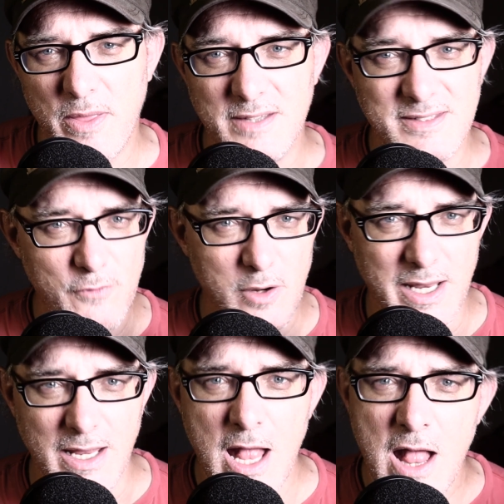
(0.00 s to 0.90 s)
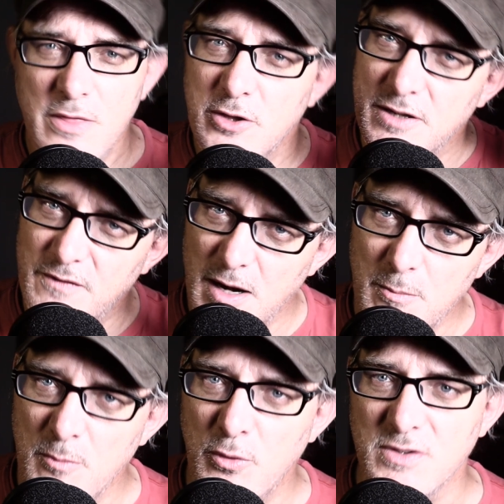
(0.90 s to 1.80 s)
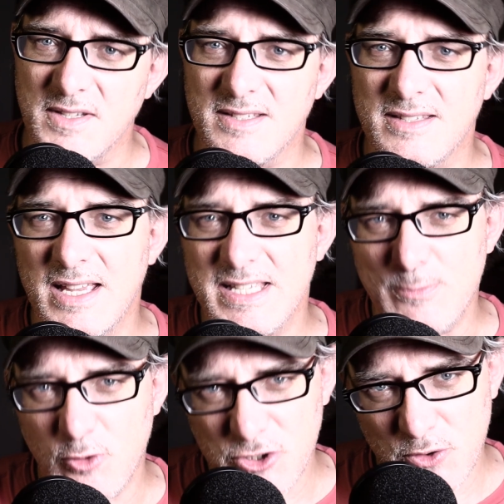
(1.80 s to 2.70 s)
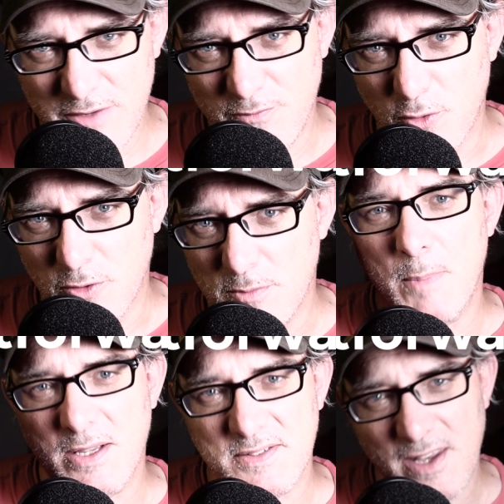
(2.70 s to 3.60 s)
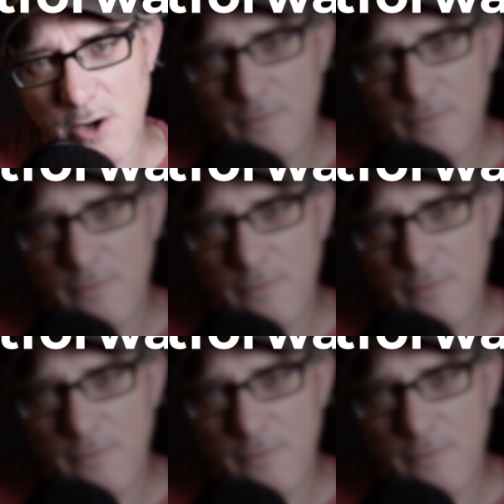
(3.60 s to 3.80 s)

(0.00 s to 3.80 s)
things differently, the development process is more straightforward because there